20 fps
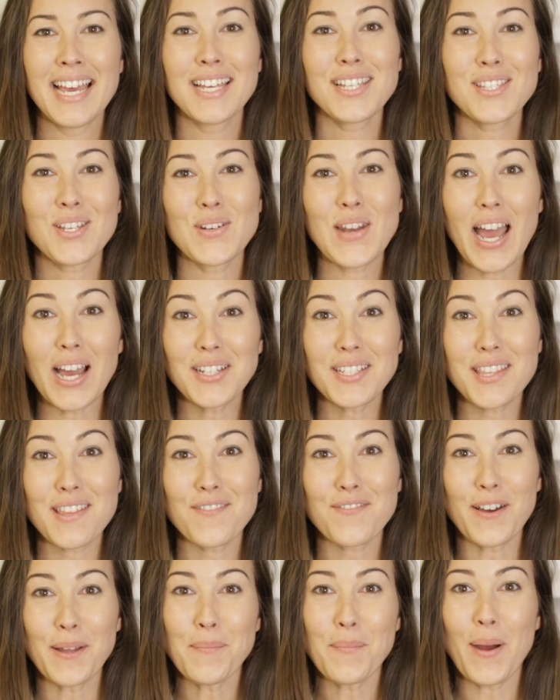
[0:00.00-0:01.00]
So now to
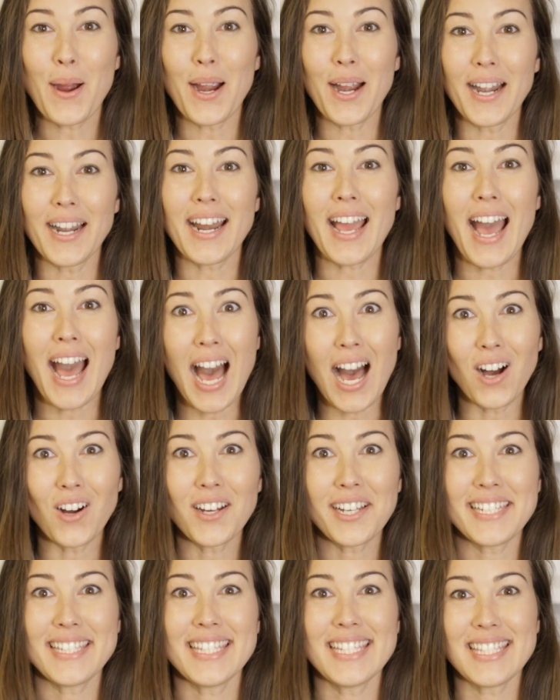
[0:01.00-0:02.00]
the fun part,
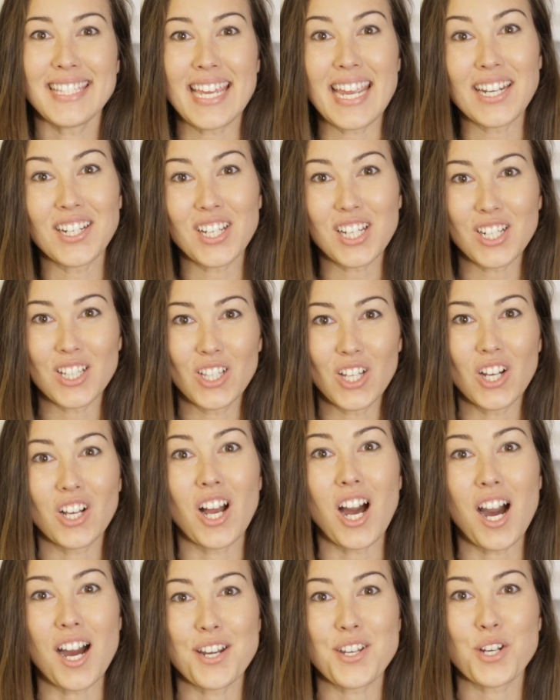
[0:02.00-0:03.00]
how is the stain gonna
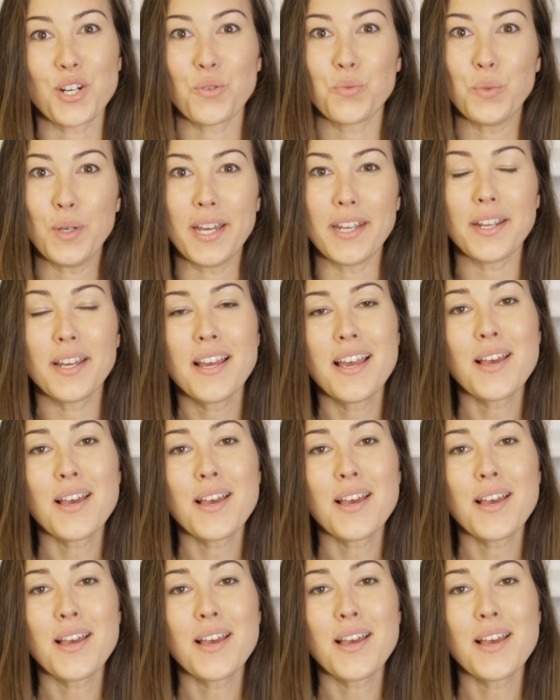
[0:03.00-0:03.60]
look on your wood?